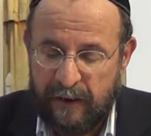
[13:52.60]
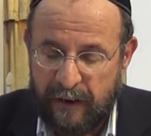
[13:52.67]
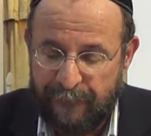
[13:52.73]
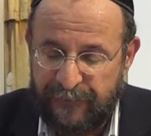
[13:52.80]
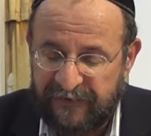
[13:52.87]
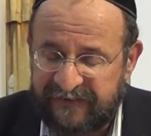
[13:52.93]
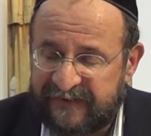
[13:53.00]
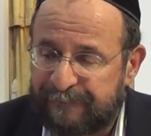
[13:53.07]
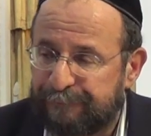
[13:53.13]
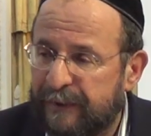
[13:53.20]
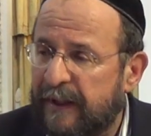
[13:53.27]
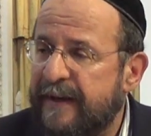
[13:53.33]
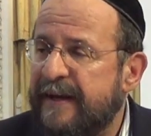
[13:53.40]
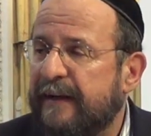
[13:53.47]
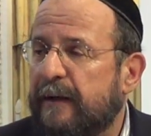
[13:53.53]
of the
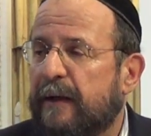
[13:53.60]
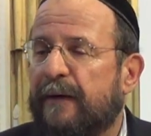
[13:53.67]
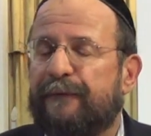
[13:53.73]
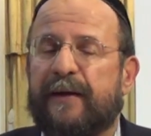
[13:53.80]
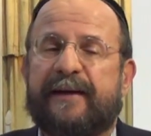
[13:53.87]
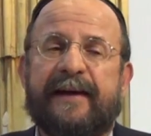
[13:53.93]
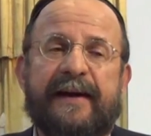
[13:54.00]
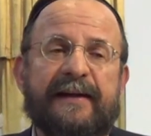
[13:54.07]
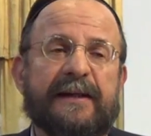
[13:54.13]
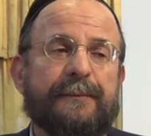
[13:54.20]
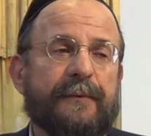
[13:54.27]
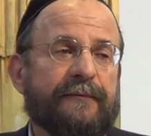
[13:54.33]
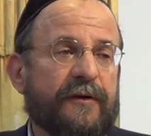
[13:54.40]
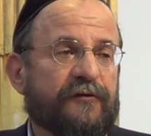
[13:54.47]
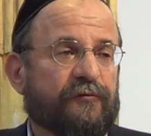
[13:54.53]
splitting of the
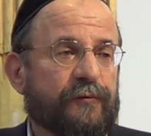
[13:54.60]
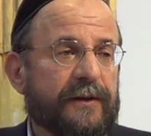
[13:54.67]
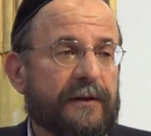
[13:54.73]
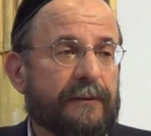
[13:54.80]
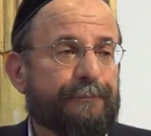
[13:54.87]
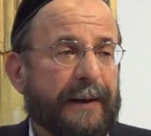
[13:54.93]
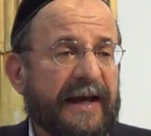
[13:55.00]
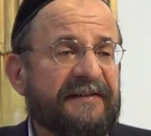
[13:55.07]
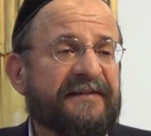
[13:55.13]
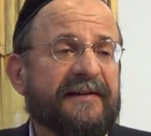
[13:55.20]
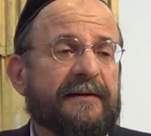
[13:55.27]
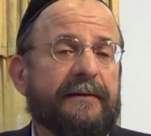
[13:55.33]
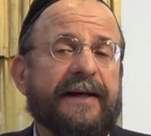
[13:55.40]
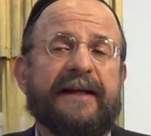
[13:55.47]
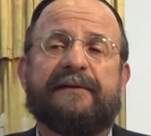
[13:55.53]
kingdom of Israel,
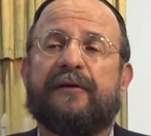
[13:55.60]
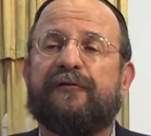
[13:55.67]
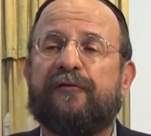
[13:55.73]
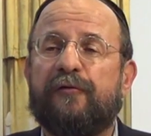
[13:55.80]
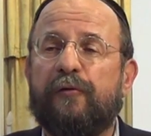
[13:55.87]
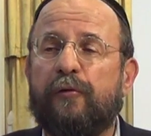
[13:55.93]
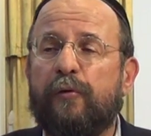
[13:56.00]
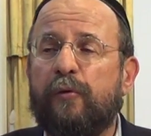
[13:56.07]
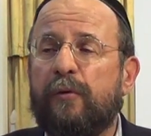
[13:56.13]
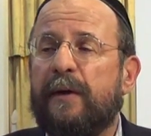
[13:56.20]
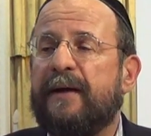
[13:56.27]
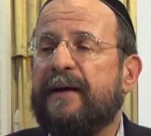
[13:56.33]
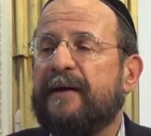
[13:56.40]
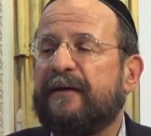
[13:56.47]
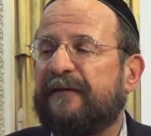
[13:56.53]
basically into two
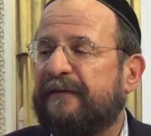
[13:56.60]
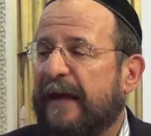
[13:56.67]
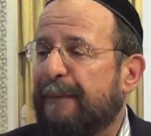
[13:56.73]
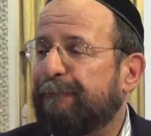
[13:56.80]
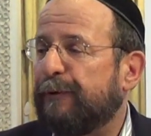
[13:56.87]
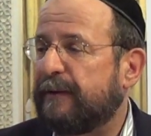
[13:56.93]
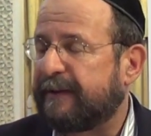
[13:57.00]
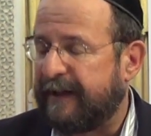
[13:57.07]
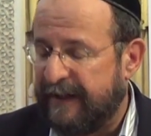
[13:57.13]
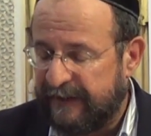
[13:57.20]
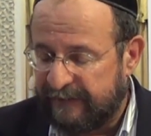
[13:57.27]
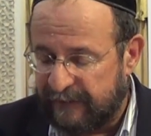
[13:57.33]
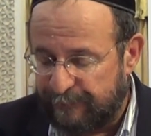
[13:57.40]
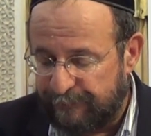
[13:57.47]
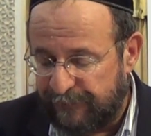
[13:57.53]
separate
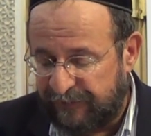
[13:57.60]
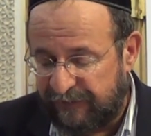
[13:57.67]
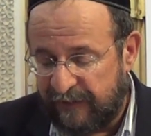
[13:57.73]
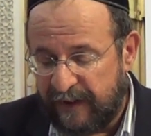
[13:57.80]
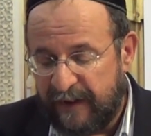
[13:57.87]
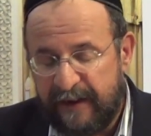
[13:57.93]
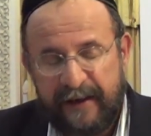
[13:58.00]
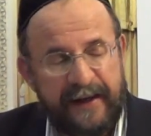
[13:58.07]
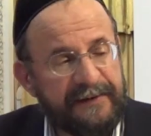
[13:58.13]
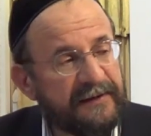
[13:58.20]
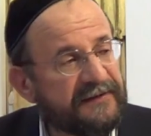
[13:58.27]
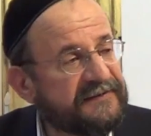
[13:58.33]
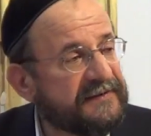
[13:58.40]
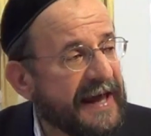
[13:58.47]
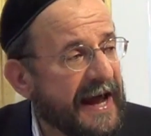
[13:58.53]
kingdoms. In
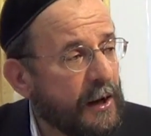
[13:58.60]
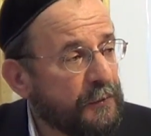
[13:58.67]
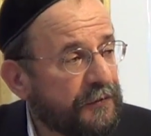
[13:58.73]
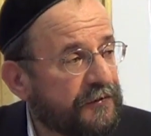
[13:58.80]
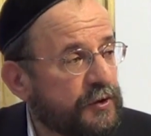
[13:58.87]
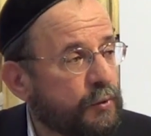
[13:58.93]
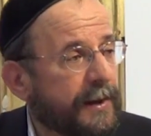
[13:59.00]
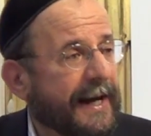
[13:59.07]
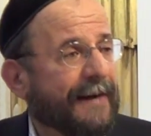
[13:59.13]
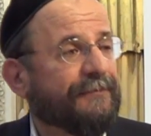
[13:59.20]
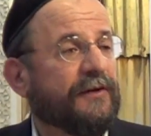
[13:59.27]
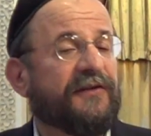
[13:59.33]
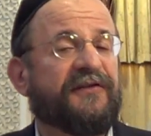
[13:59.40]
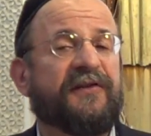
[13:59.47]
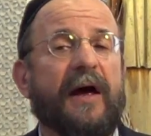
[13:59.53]
the south, you have
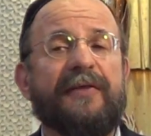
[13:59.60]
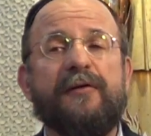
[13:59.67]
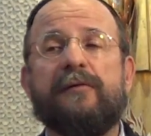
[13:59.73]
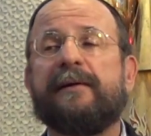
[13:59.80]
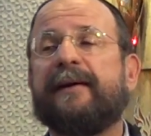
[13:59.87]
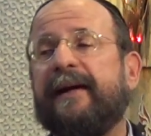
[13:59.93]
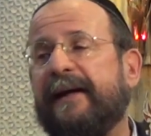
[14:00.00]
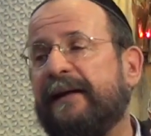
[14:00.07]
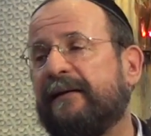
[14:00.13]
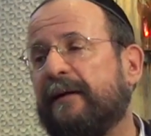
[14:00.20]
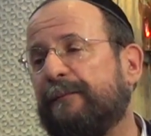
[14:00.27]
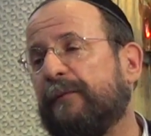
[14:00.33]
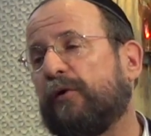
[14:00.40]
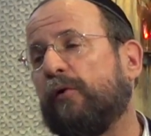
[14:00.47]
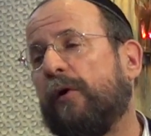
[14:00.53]
the southern
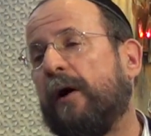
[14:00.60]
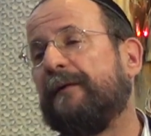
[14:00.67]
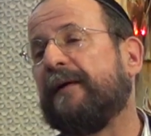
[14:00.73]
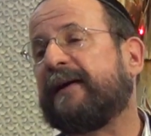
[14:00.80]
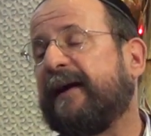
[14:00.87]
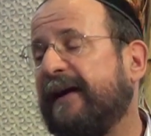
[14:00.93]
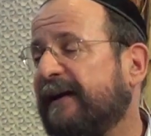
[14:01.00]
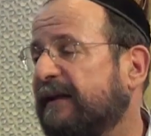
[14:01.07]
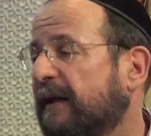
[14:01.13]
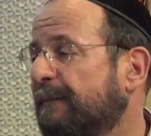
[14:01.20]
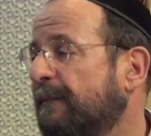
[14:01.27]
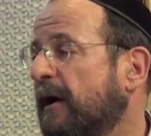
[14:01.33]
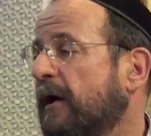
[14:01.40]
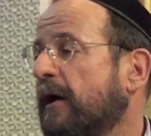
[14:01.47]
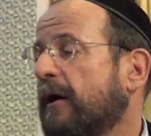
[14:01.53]
kingdom called the
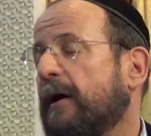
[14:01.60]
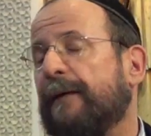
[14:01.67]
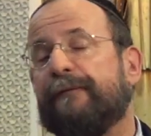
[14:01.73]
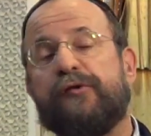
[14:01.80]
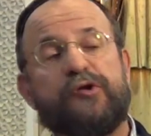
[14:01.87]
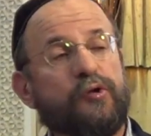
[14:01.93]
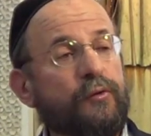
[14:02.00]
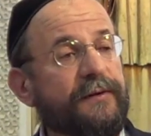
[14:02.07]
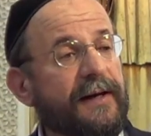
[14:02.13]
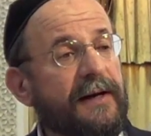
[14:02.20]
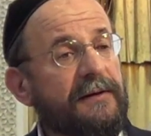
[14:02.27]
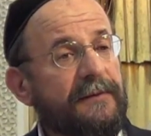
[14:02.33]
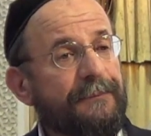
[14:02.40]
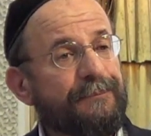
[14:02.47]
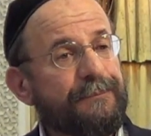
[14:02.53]
kingdom of
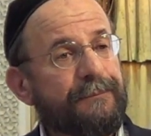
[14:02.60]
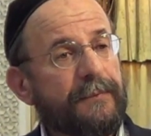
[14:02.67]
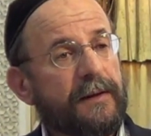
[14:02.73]
Judah,